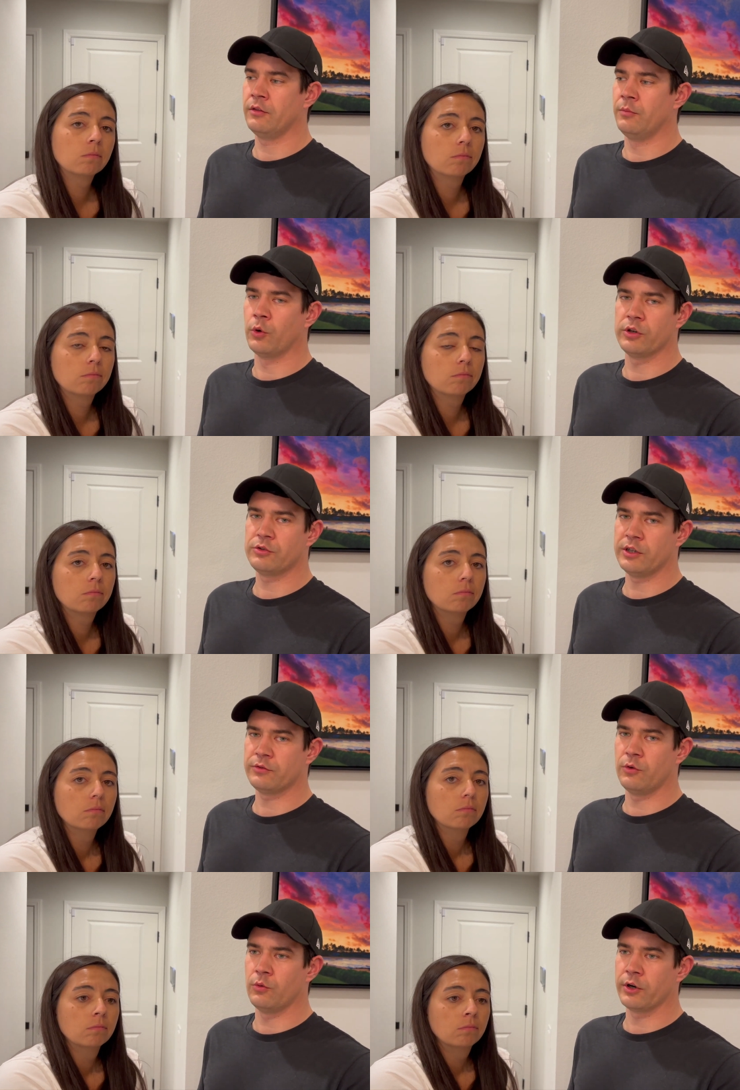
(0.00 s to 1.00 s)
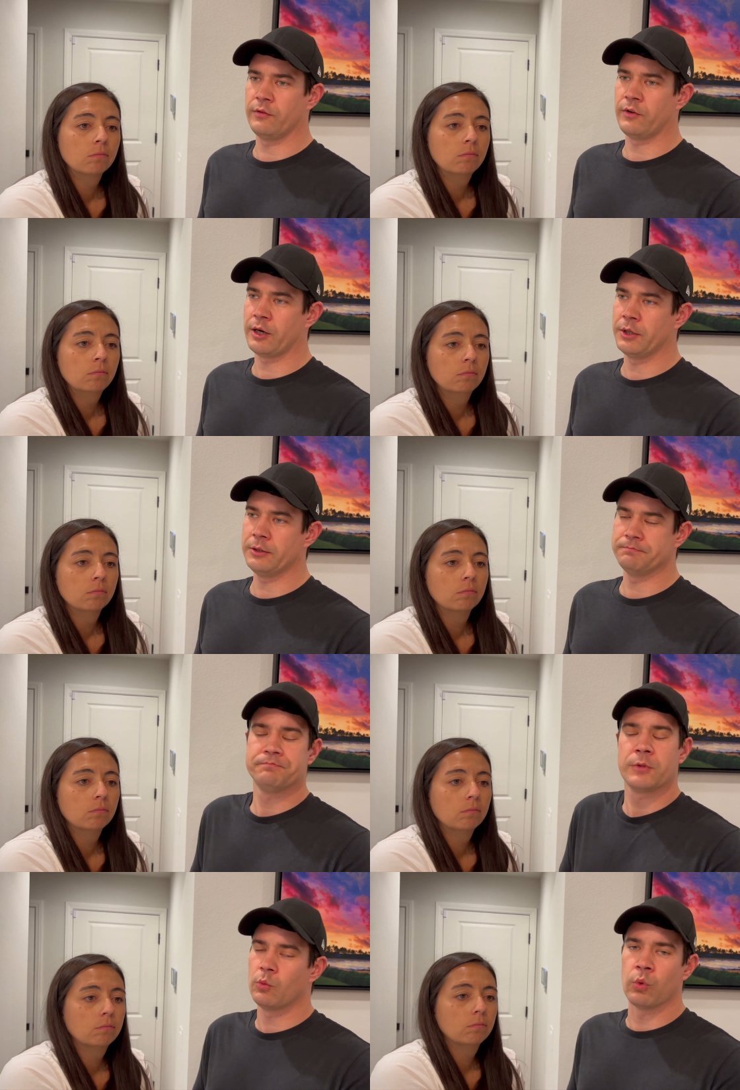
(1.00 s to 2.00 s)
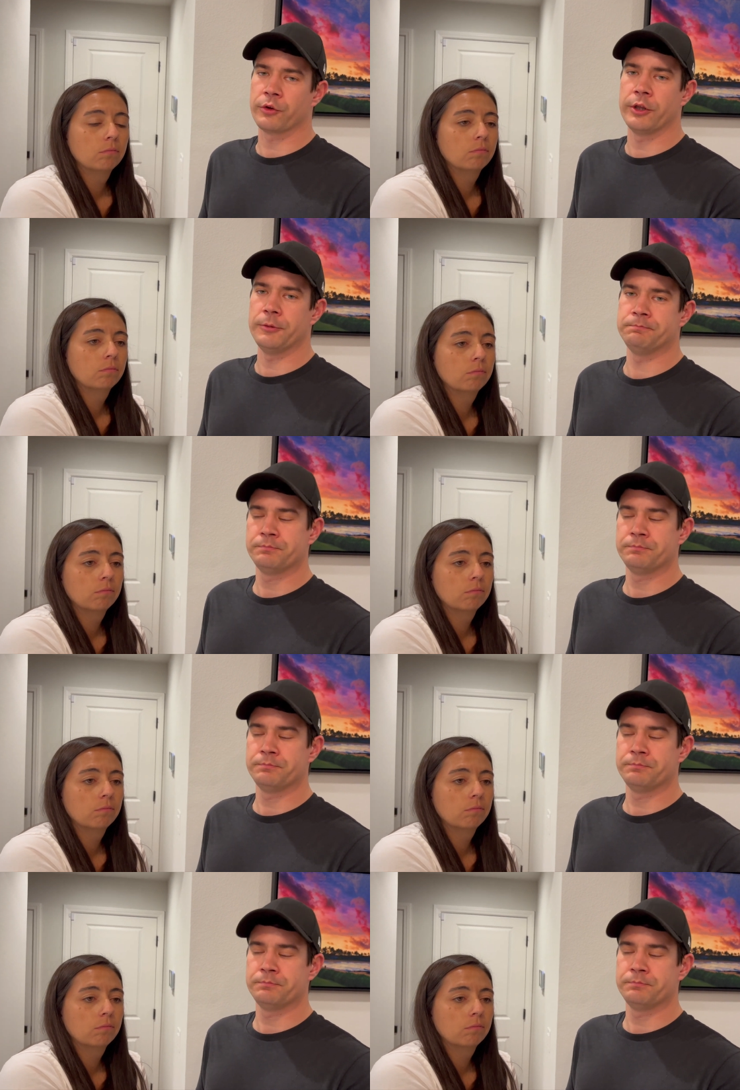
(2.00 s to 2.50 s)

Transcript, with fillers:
Speaker 1: the more stressful work environment, worth it.